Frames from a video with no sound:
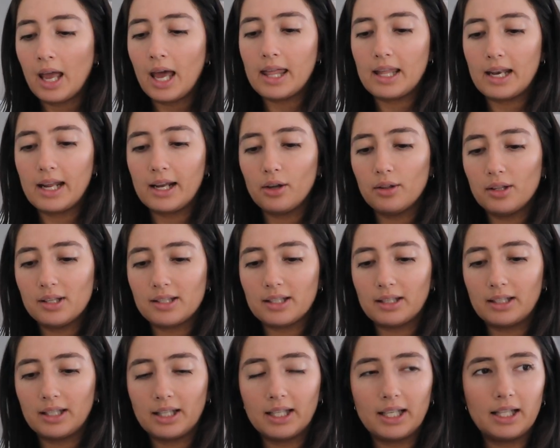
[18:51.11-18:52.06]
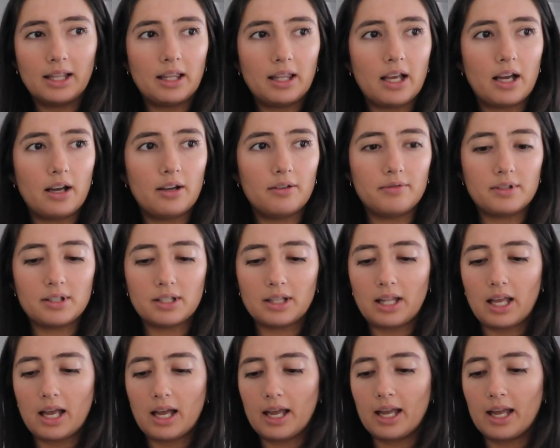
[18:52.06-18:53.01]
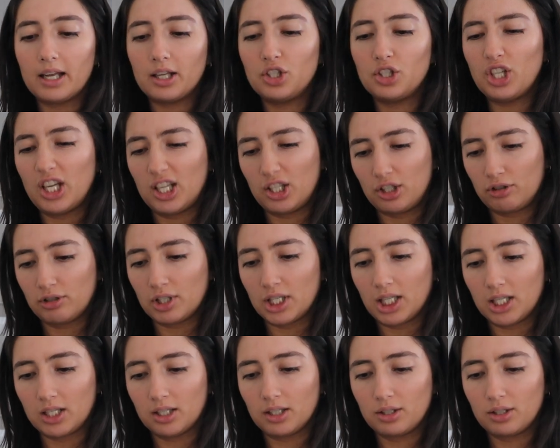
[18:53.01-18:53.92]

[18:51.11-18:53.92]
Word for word: And then I got this Lily Loves like G-string.